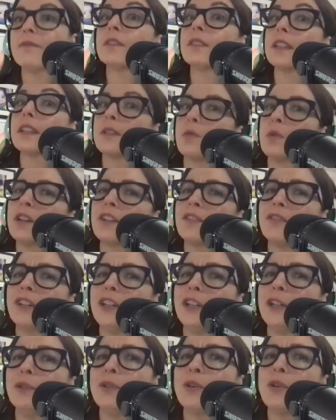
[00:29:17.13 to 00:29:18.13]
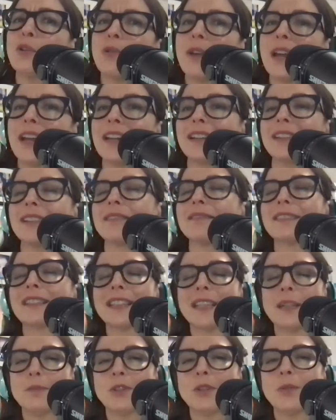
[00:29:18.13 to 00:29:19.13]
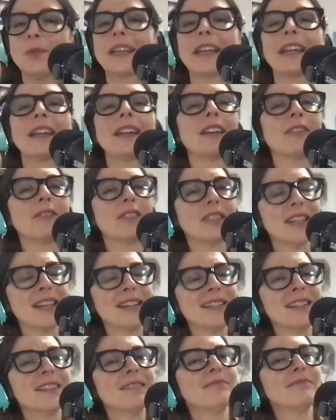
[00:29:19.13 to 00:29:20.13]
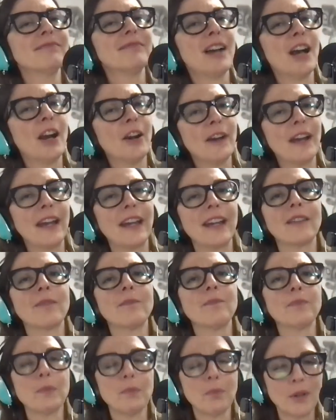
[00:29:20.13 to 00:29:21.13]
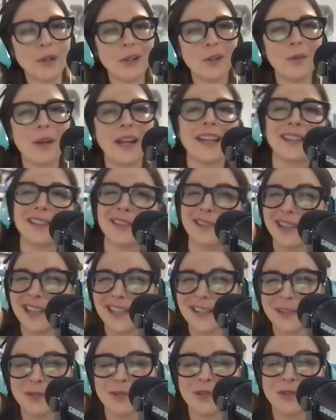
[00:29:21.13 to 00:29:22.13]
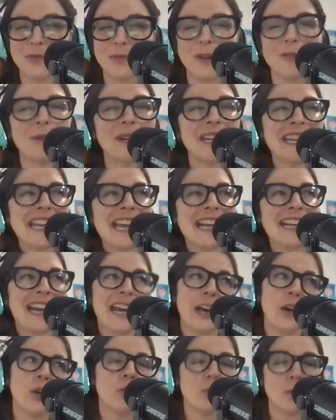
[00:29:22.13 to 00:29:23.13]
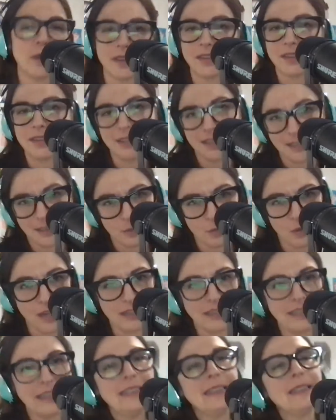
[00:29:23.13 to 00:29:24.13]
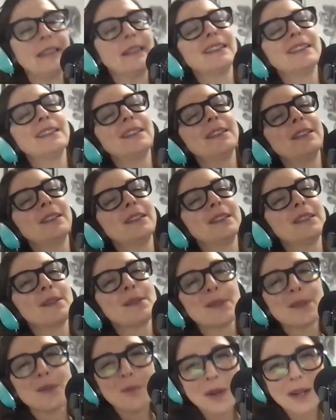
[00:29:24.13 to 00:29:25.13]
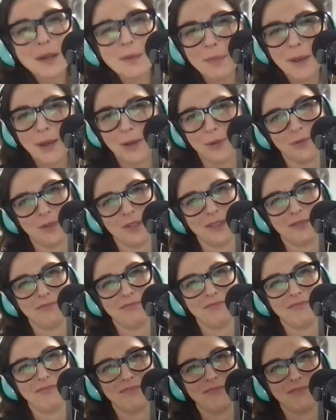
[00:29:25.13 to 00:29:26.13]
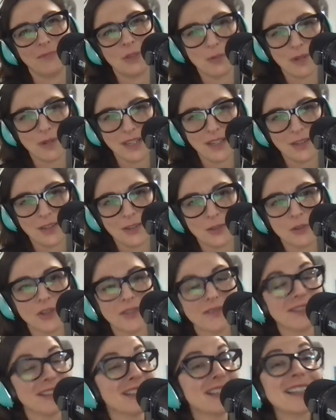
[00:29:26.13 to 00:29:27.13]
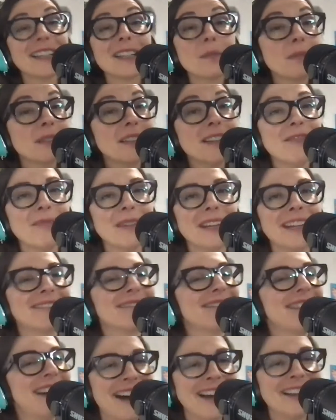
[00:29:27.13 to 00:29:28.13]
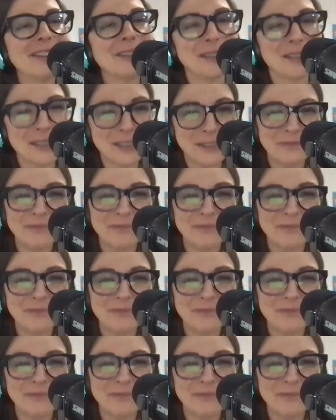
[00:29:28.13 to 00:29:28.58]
Does it work for you? Great. Keep doing it. If it doesn't, all right, put it away. So that's sort of where we net out with this one. So what about the research? Because believe me, I looked.